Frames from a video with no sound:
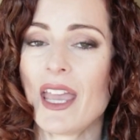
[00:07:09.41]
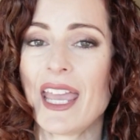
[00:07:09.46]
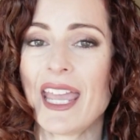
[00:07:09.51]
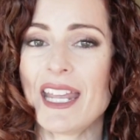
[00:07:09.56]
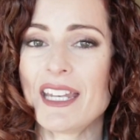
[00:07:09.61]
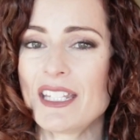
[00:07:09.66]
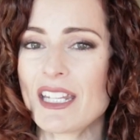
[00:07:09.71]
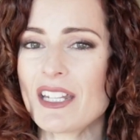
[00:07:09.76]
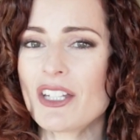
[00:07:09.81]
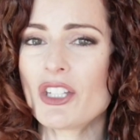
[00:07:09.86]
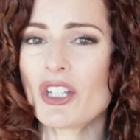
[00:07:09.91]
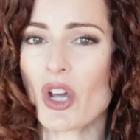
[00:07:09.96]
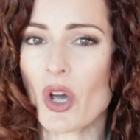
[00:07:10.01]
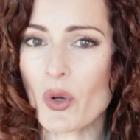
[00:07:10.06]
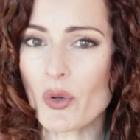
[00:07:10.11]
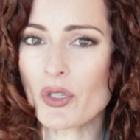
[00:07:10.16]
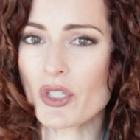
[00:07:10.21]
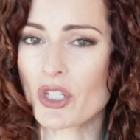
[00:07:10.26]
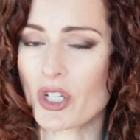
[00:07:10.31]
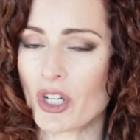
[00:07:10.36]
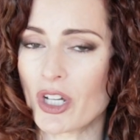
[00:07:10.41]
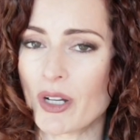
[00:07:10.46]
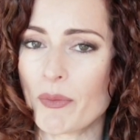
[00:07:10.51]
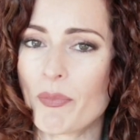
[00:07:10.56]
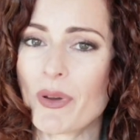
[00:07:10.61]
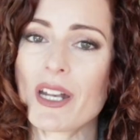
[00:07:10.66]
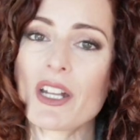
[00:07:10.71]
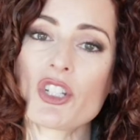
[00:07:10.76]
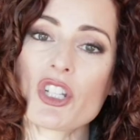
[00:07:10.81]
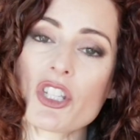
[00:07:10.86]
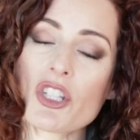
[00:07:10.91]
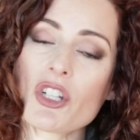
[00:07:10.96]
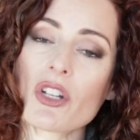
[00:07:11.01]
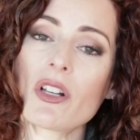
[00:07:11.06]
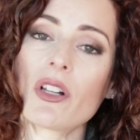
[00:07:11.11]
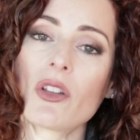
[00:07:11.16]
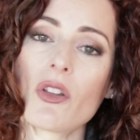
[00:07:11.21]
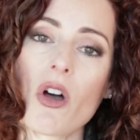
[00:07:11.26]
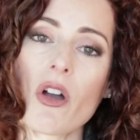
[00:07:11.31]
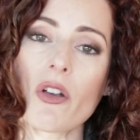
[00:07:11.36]
It did toast good, but it just took
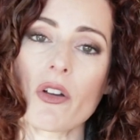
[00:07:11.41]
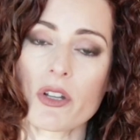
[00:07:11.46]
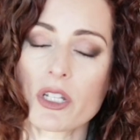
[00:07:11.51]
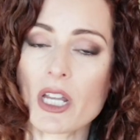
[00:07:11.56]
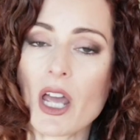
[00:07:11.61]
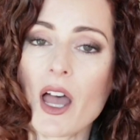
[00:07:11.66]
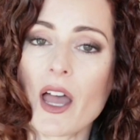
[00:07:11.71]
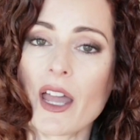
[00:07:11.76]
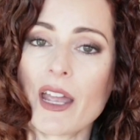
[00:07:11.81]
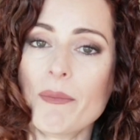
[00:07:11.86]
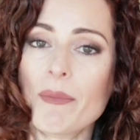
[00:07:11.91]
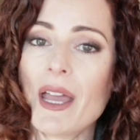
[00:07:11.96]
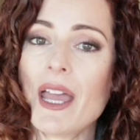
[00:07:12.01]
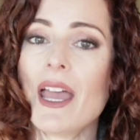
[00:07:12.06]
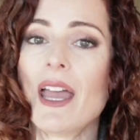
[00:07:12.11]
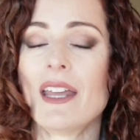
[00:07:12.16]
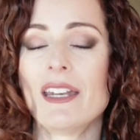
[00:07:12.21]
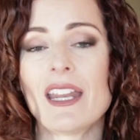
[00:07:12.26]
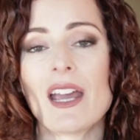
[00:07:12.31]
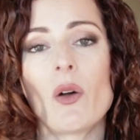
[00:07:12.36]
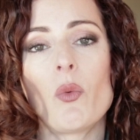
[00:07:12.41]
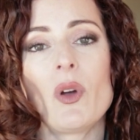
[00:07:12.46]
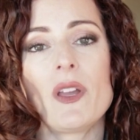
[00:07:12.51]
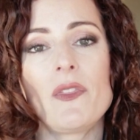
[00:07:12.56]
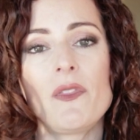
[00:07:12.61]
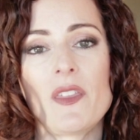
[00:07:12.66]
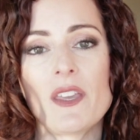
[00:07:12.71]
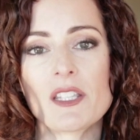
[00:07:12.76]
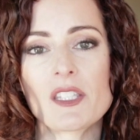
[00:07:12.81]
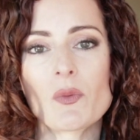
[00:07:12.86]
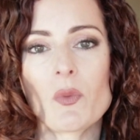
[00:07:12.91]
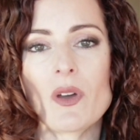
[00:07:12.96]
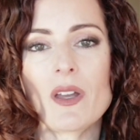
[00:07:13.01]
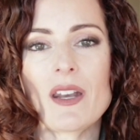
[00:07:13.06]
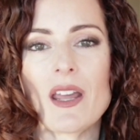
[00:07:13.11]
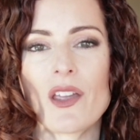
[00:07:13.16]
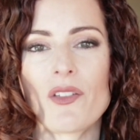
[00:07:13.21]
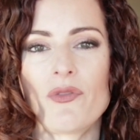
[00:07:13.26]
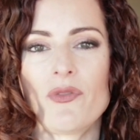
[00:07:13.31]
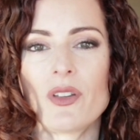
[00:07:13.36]
a longer time. Now with this one,
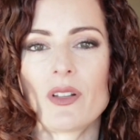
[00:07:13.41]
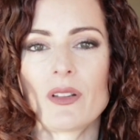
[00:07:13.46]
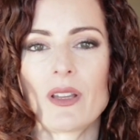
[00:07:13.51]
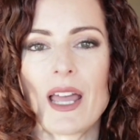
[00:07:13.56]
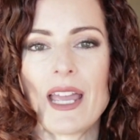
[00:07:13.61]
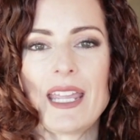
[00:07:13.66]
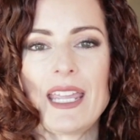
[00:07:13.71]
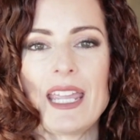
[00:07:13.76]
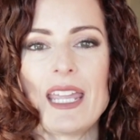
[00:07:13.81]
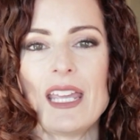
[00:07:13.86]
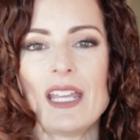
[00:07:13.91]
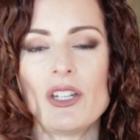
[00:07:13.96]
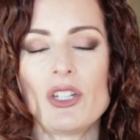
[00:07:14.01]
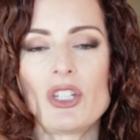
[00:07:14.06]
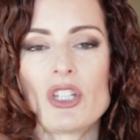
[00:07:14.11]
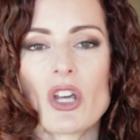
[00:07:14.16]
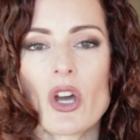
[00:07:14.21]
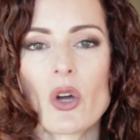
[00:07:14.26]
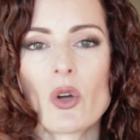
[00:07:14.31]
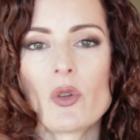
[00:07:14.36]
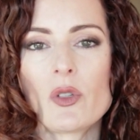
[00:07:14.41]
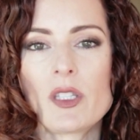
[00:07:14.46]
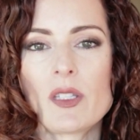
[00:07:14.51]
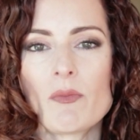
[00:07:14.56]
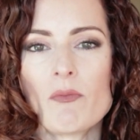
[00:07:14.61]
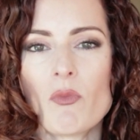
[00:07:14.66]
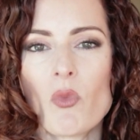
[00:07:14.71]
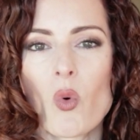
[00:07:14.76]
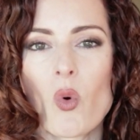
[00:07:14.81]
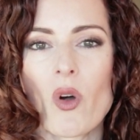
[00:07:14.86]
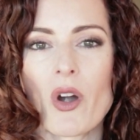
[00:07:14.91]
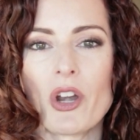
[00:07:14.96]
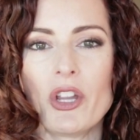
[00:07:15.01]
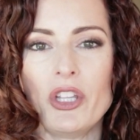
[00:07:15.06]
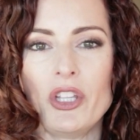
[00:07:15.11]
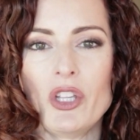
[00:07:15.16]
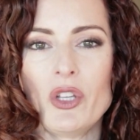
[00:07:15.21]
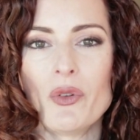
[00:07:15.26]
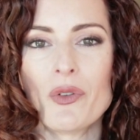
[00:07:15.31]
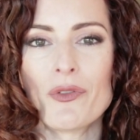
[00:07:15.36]
I feel like it toasts more
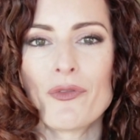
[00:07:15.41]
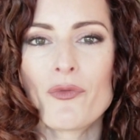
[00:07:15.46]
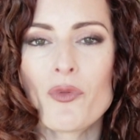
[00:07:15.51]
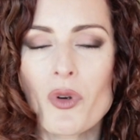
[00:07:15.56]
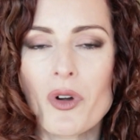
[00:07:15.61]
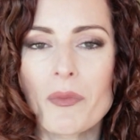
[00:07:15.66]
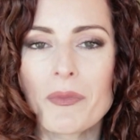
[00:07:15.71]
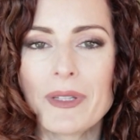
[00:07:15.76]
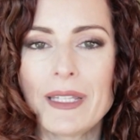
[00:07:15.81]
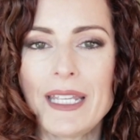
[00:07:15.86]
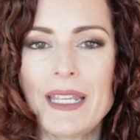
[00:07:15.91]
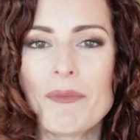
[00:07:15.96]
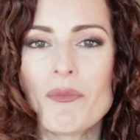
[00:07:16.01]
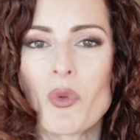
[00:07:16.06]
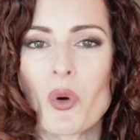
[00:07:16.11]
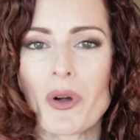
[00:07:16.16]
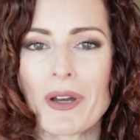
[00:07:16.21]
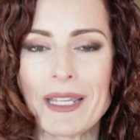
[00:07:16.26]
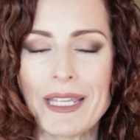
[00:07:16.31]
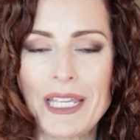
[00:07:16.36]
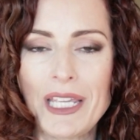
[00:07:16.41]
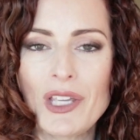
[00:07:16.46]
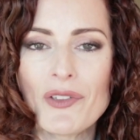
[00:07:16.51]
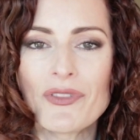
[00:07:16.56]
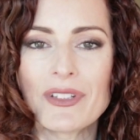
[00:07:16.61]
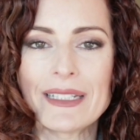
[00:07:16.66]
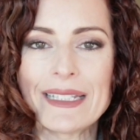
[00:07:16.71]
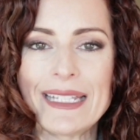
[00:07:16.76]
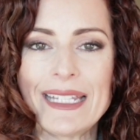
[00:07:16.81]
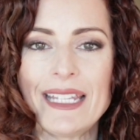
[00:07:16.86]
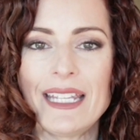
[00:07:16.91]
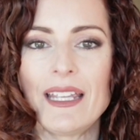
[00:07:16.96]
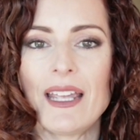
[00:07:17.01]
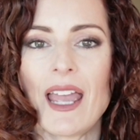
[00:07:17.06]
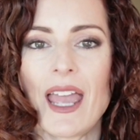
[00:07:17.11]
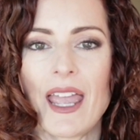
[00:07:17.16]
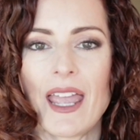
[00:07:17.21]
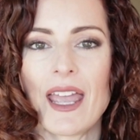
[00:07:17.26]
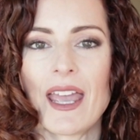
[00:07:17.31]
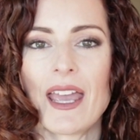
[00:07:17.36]
uniformly, more
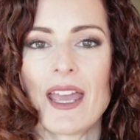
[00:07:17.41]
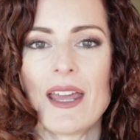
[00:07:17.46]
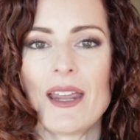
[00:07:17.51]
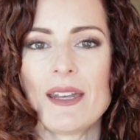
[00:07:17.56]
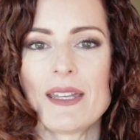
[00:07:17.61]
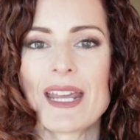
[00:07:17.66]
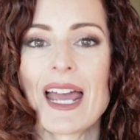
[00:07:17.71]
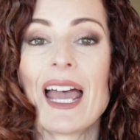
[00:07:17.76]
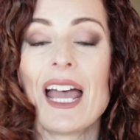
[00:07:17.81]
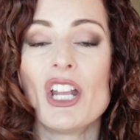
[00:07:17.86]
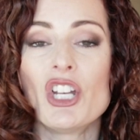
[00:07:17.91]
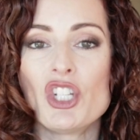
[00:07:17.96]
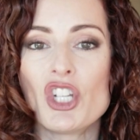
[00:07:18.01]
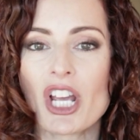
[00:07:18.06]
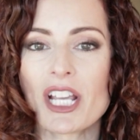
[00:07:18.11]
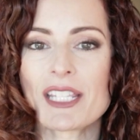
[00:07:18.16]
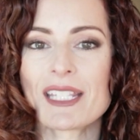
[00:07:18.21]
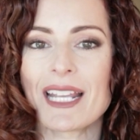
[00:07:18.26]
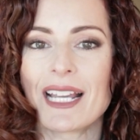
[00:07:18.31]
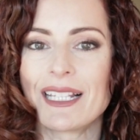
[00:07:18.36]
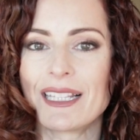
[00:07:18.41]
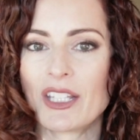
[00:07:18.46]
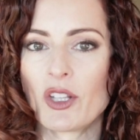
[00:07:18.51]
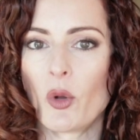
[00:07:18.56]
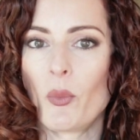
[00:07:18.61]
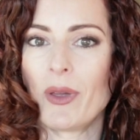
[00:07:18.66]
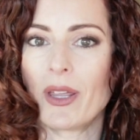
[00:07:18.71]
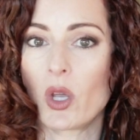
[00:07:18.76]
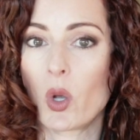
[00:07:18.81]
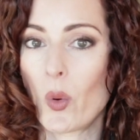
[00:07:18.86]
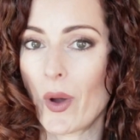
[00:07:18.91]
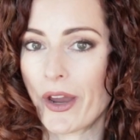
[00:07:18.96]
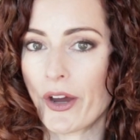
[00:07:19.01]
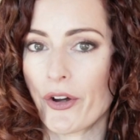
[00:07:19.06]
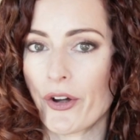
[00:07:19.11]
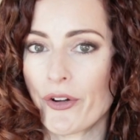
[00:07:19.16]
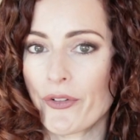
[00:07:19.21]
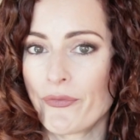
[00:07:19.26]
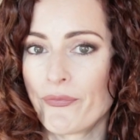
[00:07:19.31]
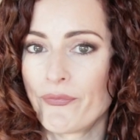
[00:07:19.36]
evenly, and just a little bit
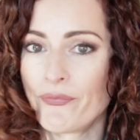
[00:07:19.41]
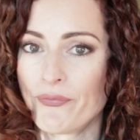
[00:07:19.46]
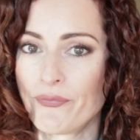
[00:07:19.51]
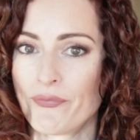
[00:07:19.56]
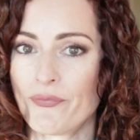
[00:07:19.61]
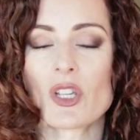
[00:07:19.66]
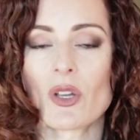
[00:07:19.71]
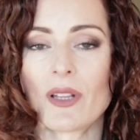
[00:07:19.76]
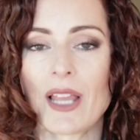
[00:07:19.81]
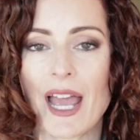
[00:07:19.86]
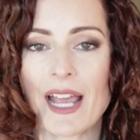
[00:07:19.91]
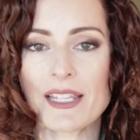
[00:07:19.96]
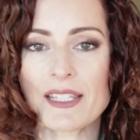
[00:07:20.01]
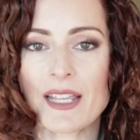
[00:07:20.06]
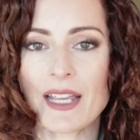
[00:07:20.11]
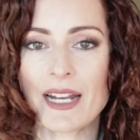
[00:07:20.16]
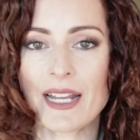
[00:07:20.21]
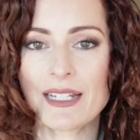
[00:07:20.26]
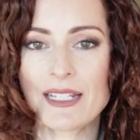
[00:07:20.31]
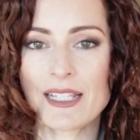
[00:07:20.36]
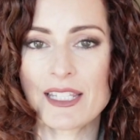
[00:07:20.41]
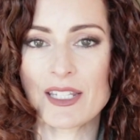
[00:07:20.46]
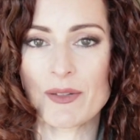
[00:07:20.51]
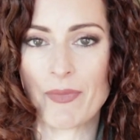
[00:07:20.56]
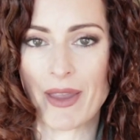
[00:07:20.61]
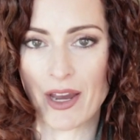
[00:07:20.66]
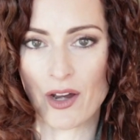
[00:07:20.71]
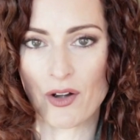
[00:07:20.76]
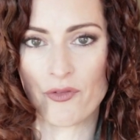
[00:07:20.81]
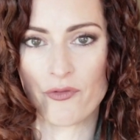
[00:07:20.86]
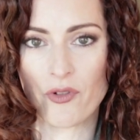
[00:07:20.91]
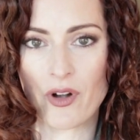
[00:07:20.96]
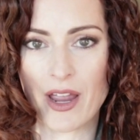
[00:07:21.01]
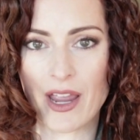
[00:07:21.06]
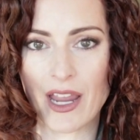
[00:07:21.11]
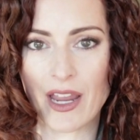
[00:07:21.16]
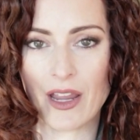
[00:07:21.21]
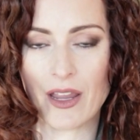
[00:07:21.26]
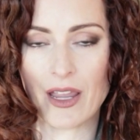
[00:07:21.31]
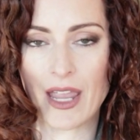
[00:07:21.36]
quicker. So last night I did some air
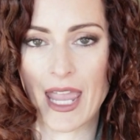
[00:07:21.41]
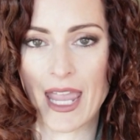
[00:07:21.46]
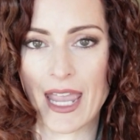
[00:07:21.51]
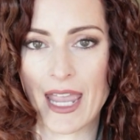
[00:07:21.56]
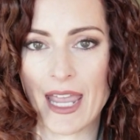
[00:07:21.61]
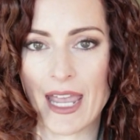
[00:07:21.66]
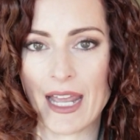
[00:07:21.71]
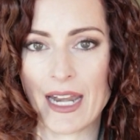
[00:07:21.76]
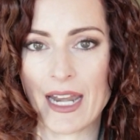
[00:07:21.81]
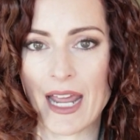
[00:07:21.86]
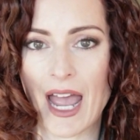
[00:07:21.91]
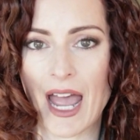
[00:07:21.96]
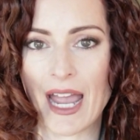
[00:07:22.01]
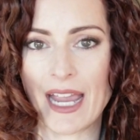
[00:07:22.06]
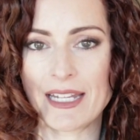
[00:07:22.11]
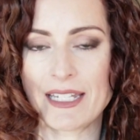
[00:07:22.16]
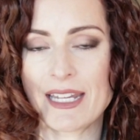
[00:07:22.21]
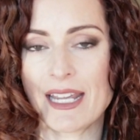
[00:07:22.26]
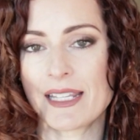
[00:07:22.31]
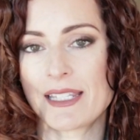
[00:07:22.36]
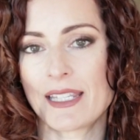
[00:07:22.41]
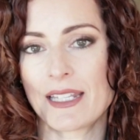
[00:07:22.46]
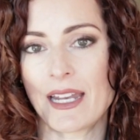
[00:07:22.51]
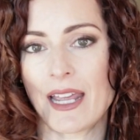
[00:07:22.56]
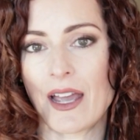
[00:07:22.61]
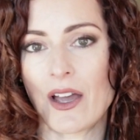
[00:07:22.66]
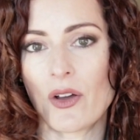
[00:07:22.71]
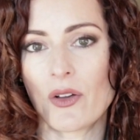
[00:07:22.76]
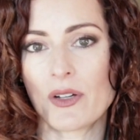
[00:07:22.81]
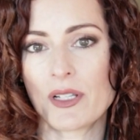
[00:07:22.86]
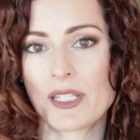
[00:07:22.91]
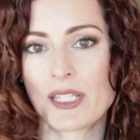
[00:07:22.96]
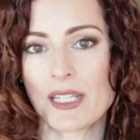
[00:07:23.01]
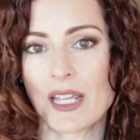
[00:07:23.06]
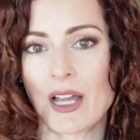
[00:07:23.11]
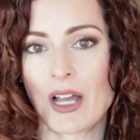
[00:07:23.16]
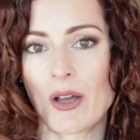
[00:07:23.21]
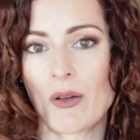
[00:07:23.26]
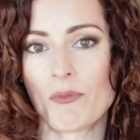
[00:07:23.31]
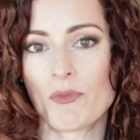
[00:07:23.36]
frying and I tested out
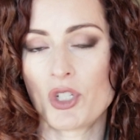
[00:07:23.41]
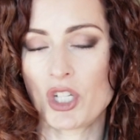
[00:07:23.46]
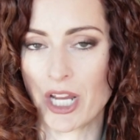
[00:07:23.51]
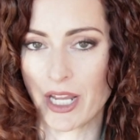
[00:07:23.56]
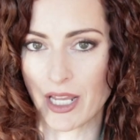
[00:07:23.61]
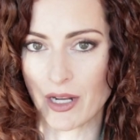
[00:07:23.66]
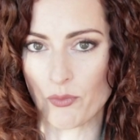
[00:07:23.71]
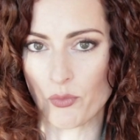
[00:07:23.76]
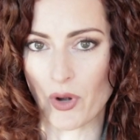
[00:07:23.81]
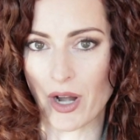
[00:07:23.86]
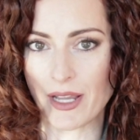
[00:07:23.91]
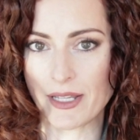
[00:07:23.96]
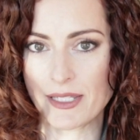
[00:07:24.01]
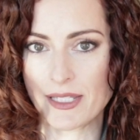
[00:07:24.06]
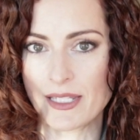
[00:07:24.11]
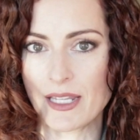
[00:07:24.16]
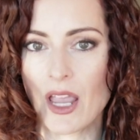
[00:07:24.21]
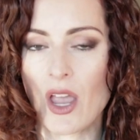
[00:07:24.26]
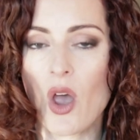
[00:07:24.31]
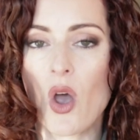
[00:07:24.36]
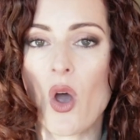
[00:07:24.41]
some chicken breasts.